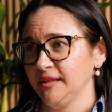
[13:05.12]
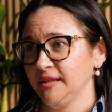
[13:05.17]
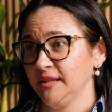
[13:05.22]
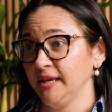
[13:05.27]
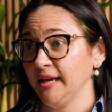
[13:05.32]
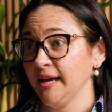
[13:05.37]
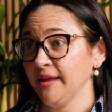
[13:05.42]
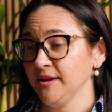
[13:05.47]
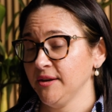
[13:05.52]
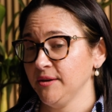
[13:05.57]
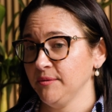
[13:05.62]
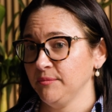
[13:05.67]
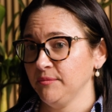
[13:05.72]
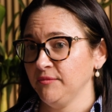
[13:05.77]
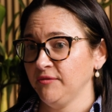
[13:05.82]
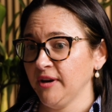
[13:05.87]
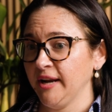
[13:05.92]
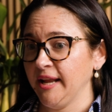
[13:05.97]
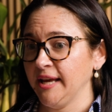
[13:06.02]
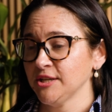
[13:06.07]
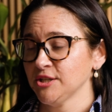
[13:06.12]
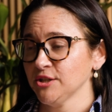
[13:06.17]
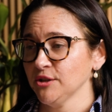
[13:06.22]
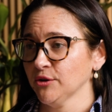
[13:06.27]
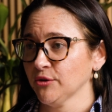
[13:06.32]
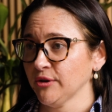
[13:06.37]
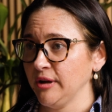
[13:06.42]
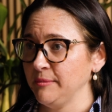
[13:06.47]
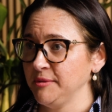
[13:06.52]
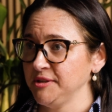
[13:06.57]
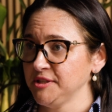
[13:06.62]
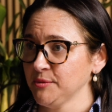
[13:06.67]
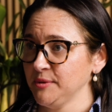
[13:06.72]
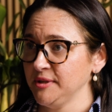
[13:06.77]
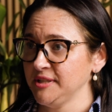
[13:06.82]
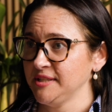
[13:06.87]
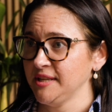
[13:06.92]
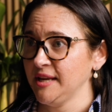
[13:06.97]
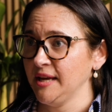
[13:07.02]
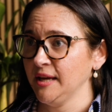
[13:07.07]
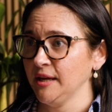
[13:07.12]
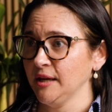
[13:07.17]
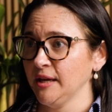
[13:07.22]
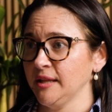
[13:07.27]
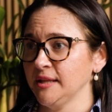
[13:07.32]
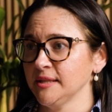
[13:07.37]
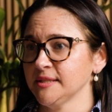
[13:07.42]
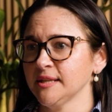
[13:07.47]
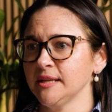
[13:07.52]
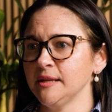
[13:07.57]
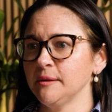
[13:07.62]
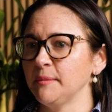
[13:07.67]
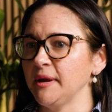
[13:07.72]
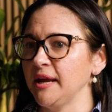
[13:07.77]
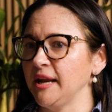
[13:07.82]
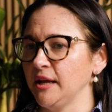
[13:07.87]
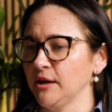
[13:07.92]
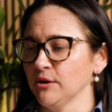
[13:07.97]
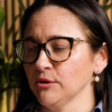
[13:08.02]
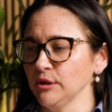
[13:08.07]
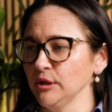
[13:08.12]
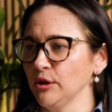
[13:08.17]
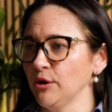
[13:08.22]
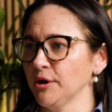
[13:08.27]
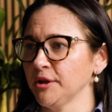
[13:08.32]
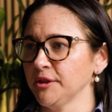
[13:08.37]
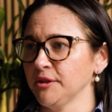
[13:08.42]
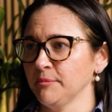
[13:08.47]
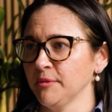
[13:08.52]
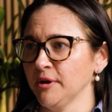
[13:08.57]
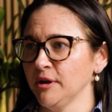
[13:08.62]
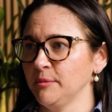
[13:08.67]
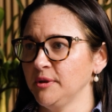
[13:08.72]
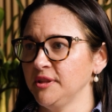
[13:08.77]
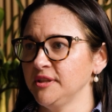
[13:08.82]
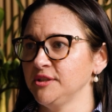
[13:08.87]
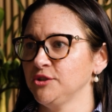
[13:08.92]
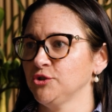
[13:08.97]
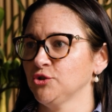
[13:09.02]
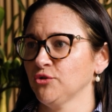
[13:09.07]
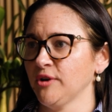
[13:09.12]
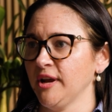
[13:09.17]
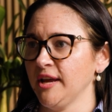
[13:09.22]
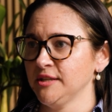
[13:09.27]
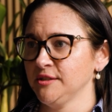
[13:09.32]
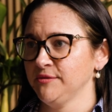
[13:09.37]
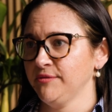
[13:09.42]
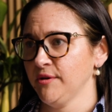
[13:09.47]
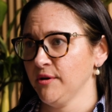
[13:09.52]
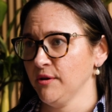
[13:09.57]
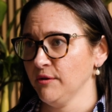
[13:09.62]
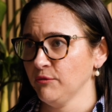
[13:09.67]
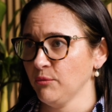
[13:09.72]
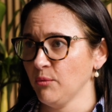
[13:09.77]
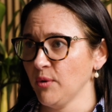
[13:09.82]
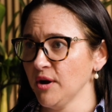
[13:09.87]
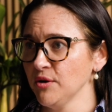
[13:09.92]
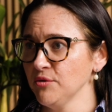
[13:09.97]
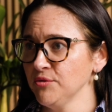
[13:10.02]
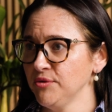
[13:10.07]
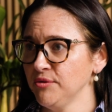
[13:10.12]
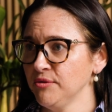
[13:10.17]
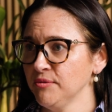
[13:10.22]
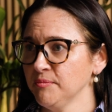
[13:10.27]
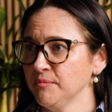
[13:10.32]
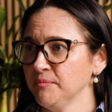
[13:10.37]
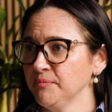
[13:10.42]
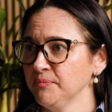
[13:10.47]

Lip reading: Yeah. The other financial agreements we're seeing, and it's in the media a lot at the moment, this transfer of wealth.